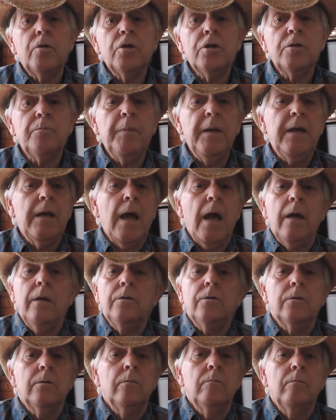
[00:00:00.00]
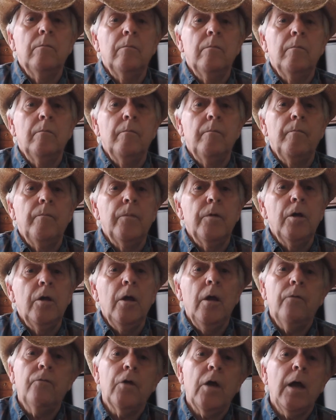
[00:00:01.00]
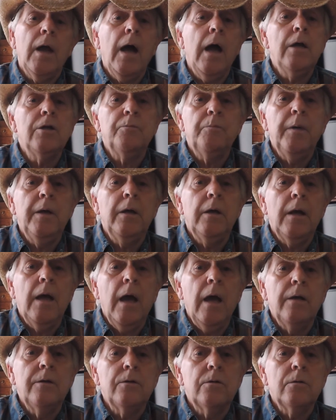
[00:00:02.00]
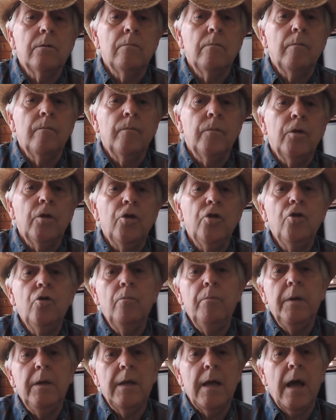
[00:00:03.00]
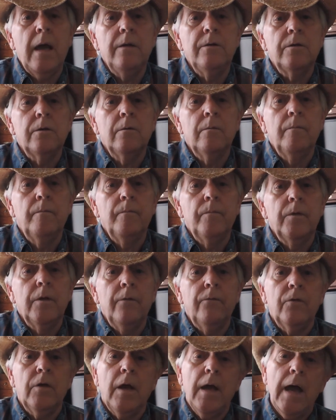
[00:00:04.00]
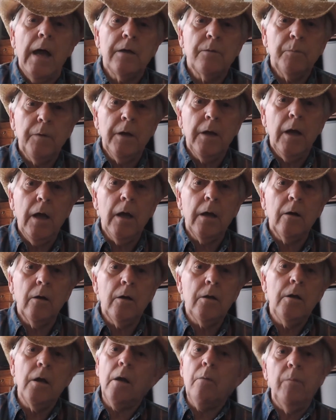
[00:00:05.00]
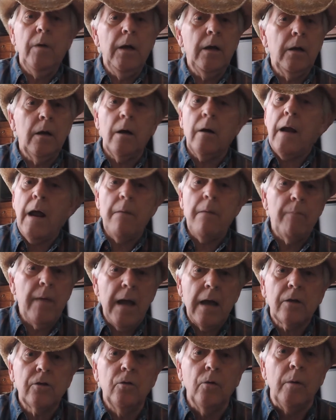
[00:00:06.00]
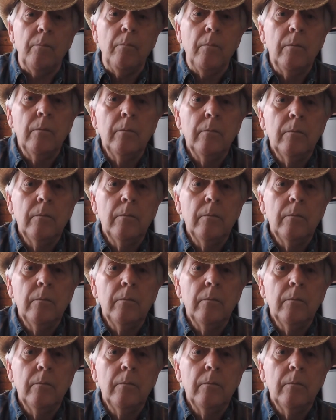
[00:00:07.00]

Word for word: just be nice. If the guy's being nice, you be nice. If the guy's being ignorant, you can be ignorant right back to him.